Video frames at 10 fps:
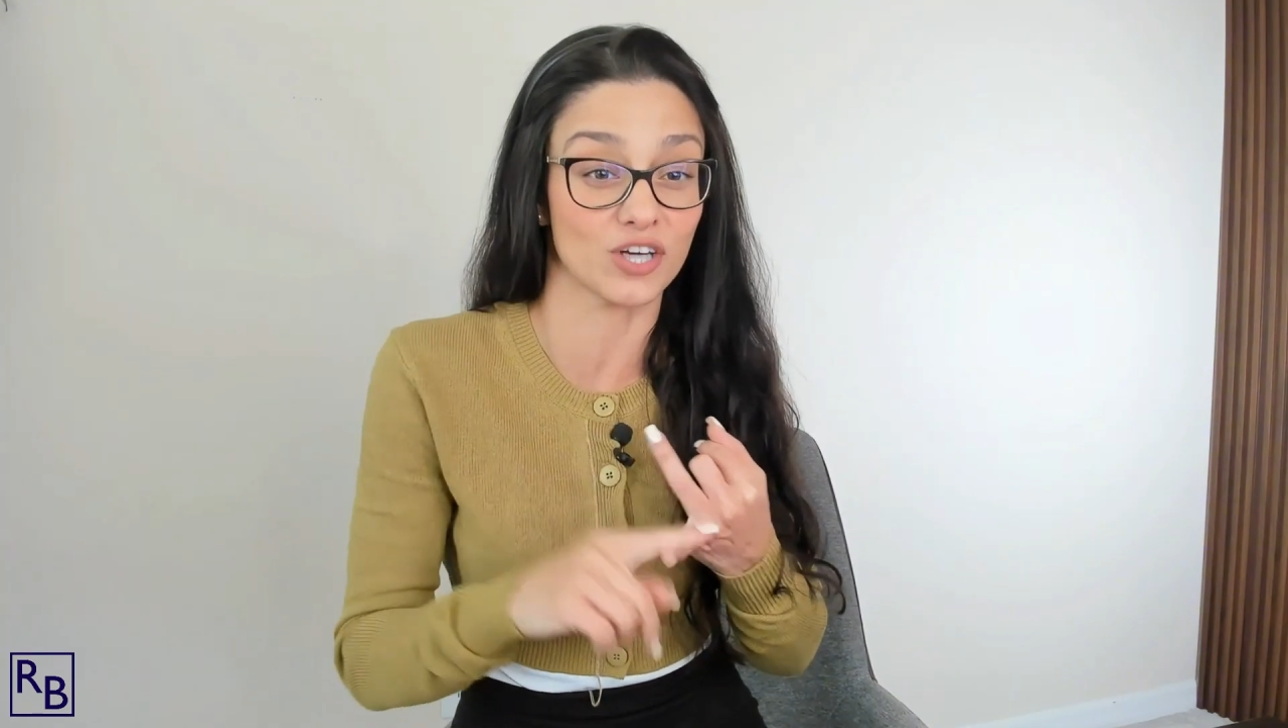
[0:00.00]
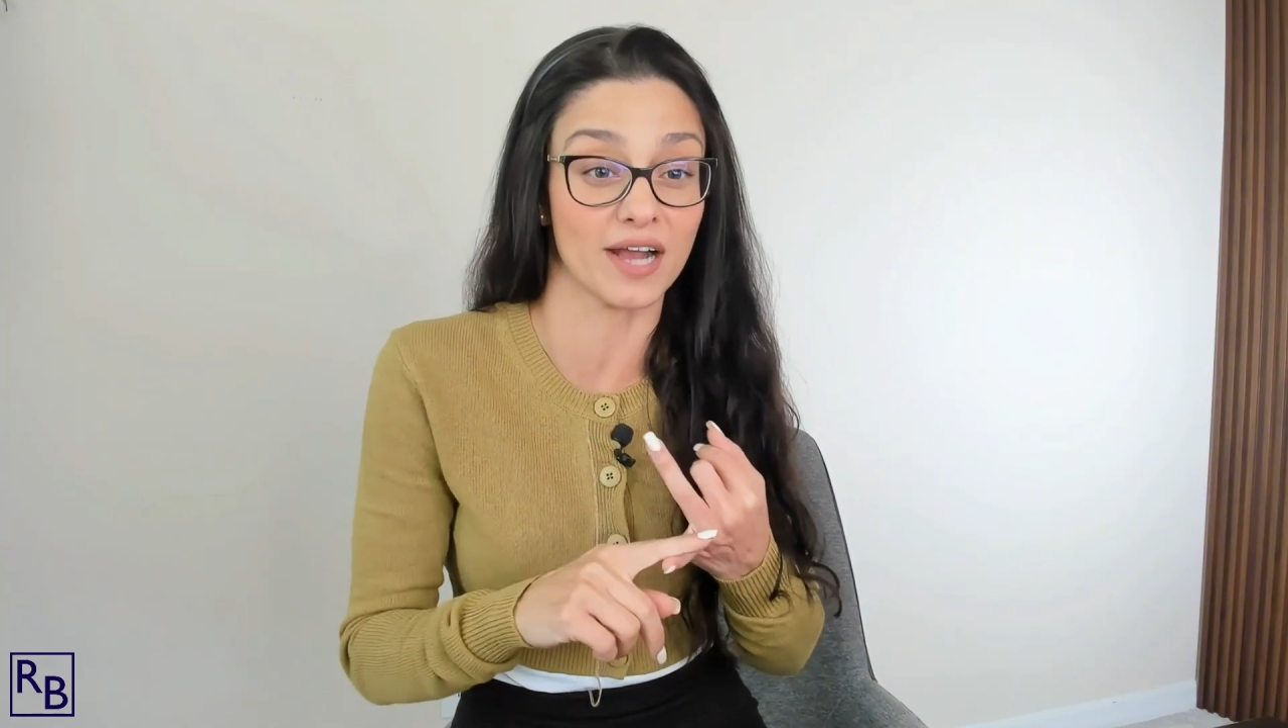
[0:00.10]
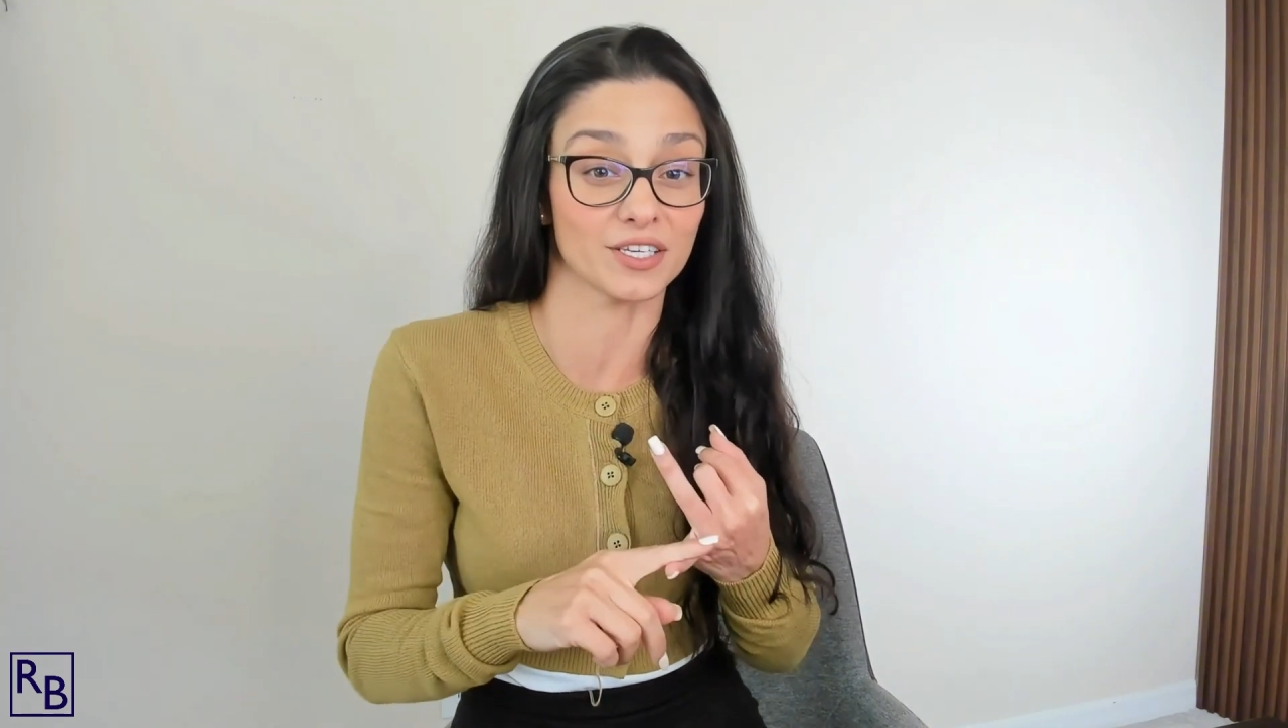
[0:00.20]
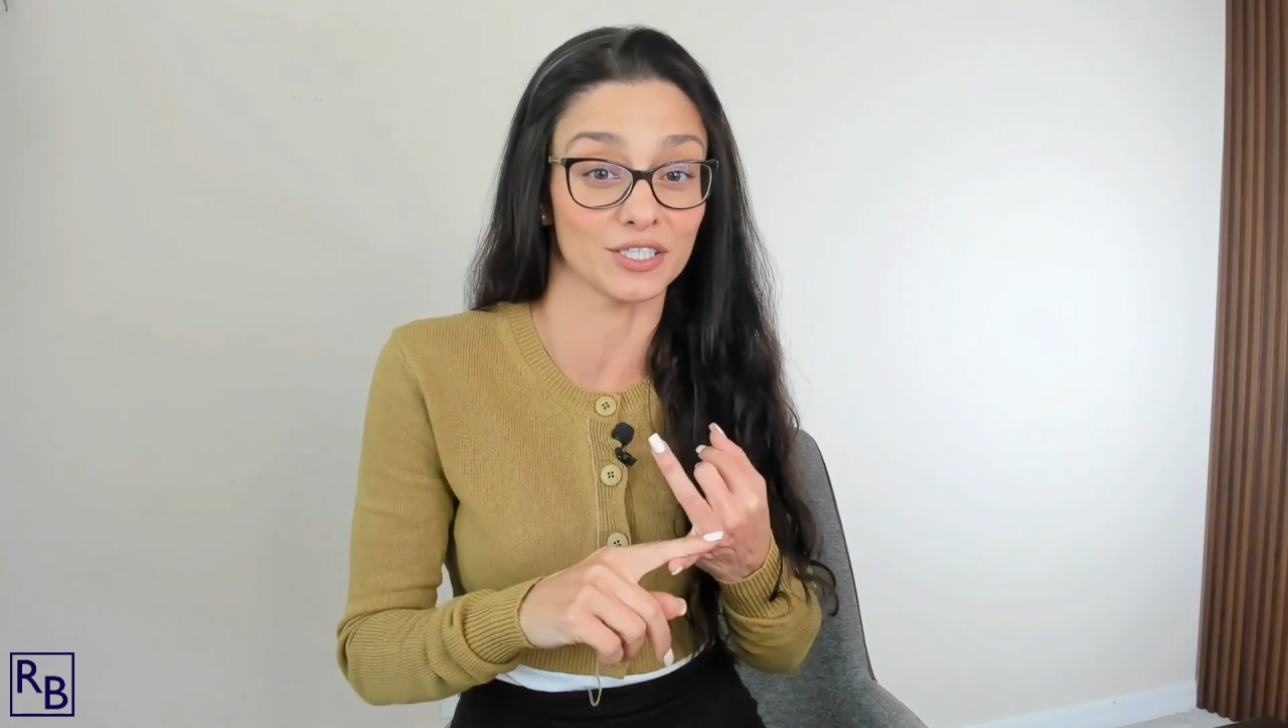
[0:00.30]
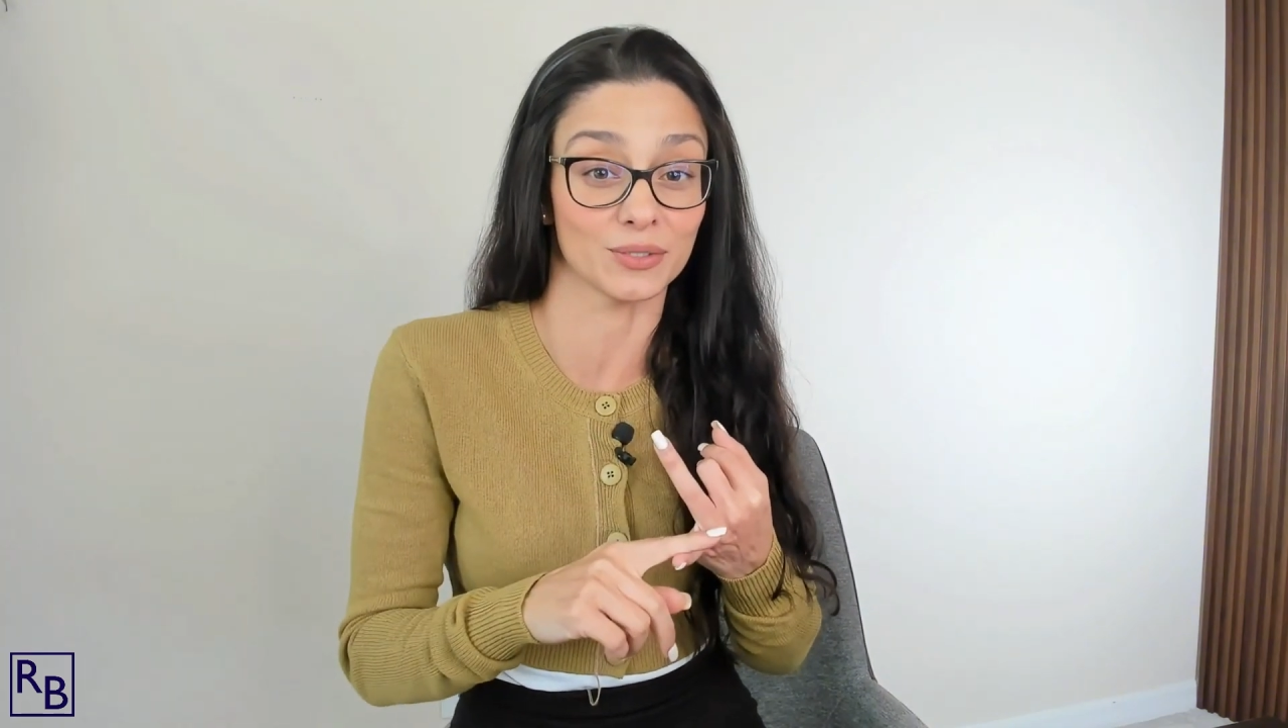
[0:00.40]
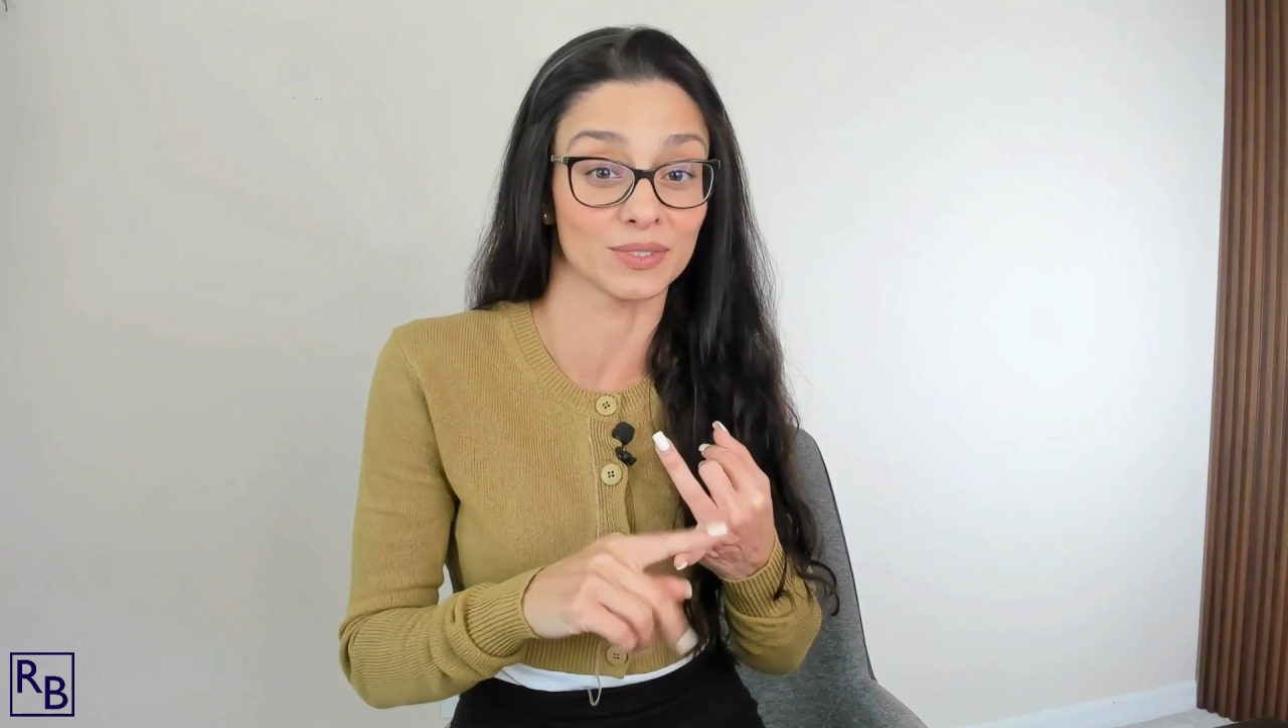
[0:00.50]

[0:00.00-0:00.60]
track you.